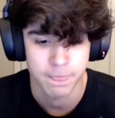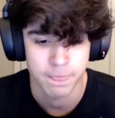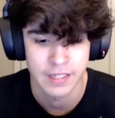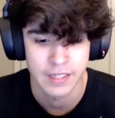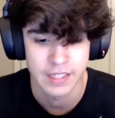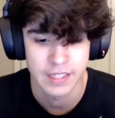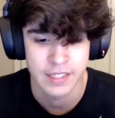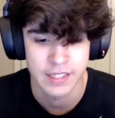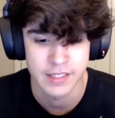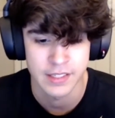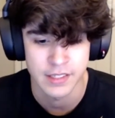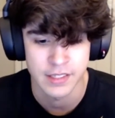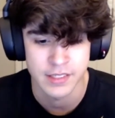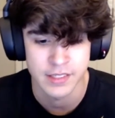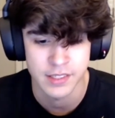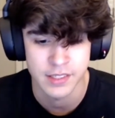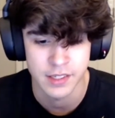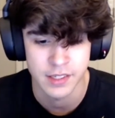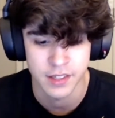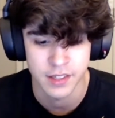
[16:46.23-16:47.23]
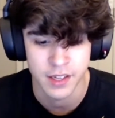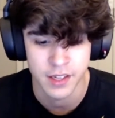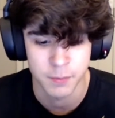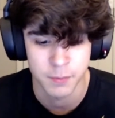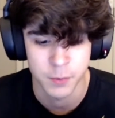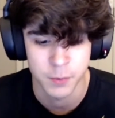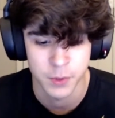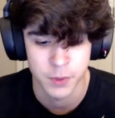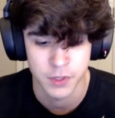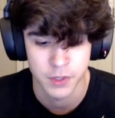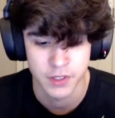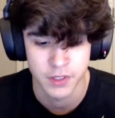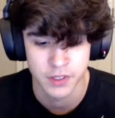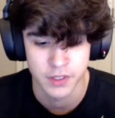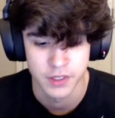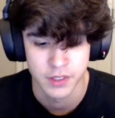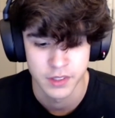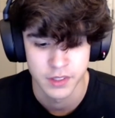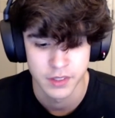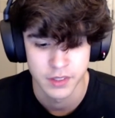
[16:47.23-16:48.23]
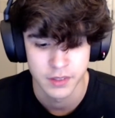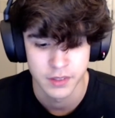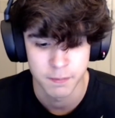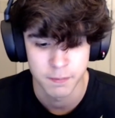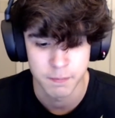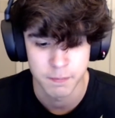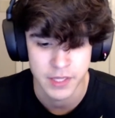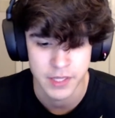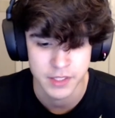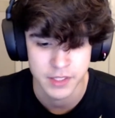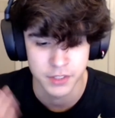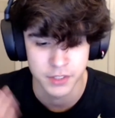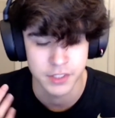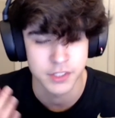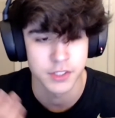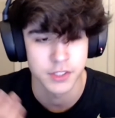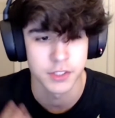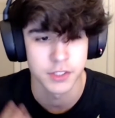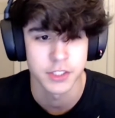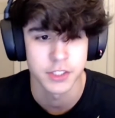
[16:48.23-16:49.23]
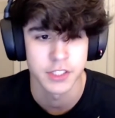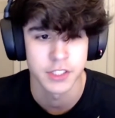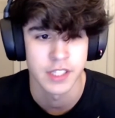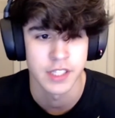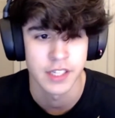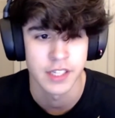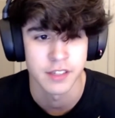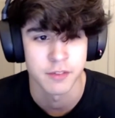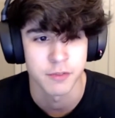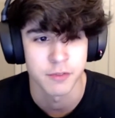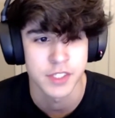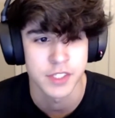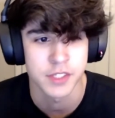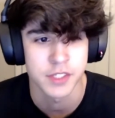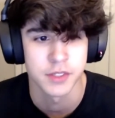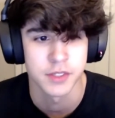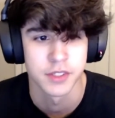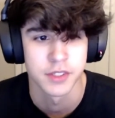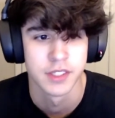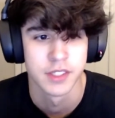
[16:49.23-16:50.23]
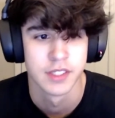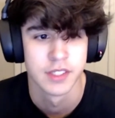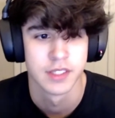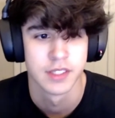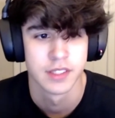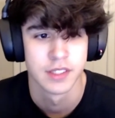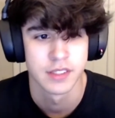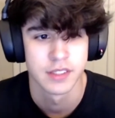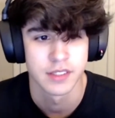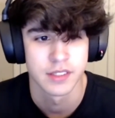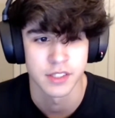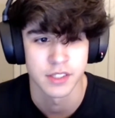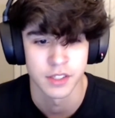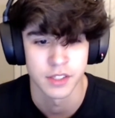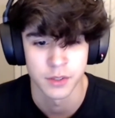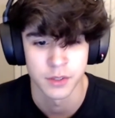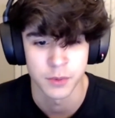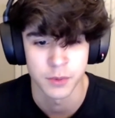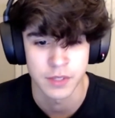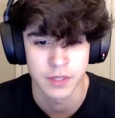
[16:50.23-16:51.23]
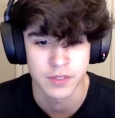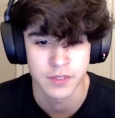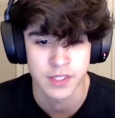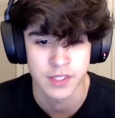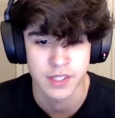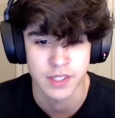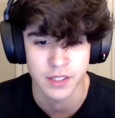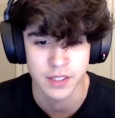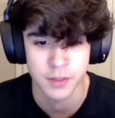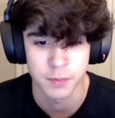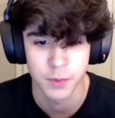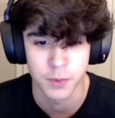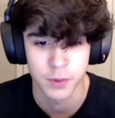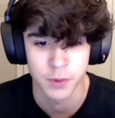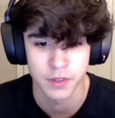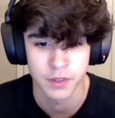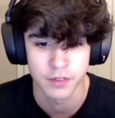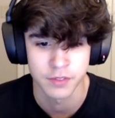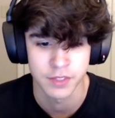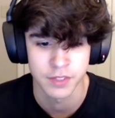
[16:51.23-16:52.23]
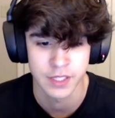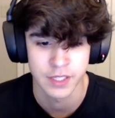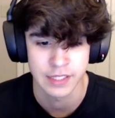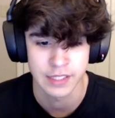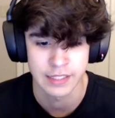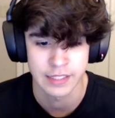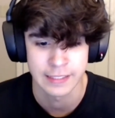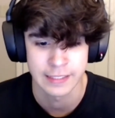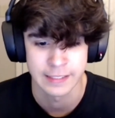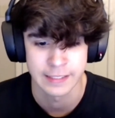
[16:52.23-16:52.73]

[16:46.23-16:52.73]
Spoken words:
It's a lot more mental exertion than physical. So we have to think more of like,